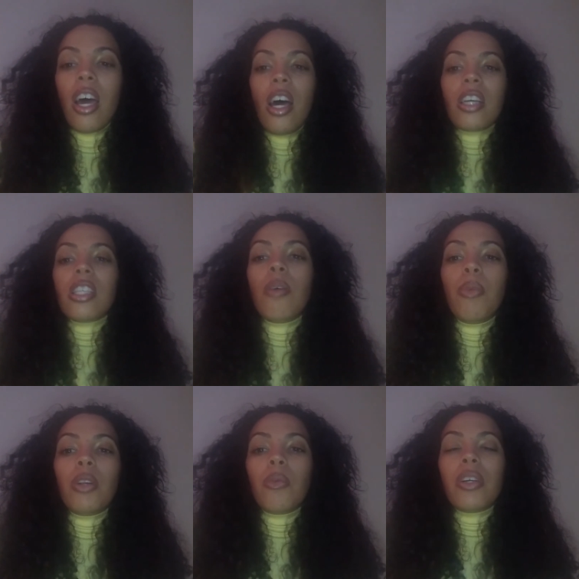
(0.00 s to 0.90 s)

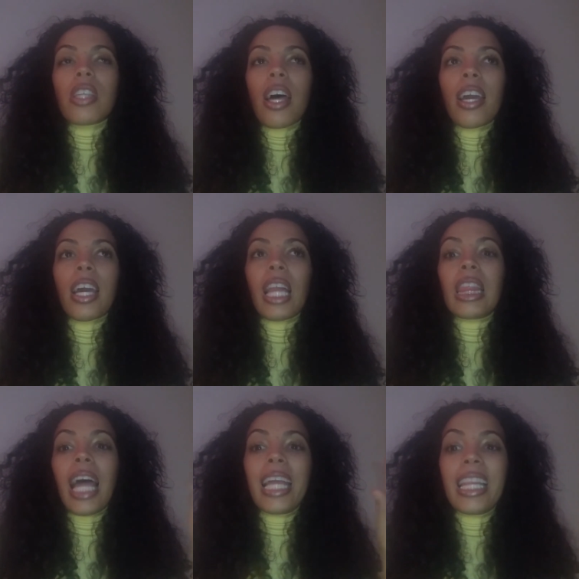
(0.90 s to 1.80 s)
someone was like
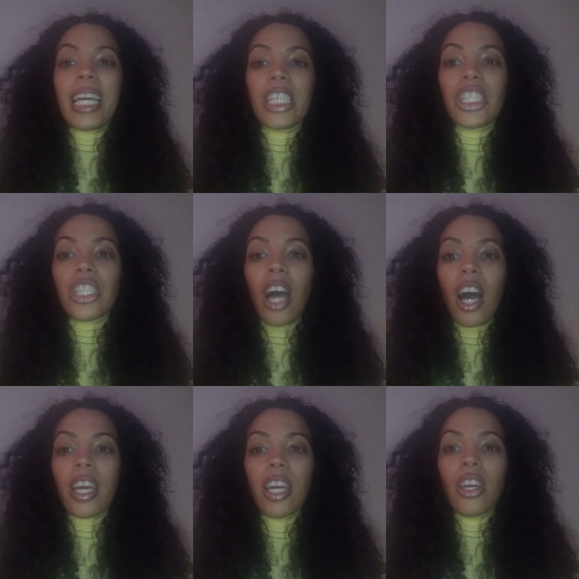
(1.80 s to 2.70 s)
lightly
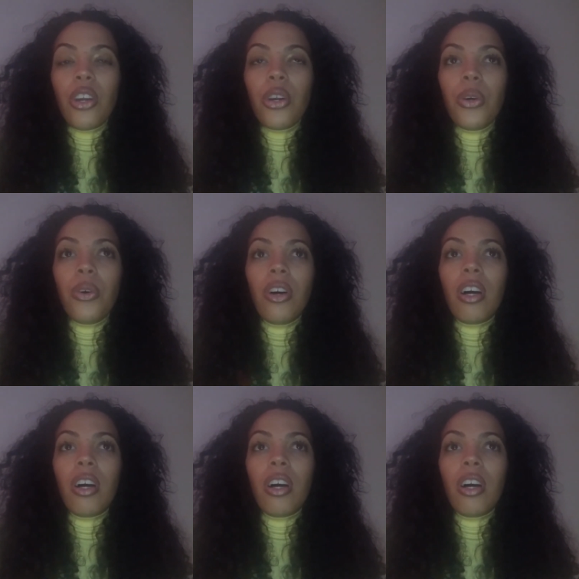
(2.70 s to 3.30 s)
shocking you.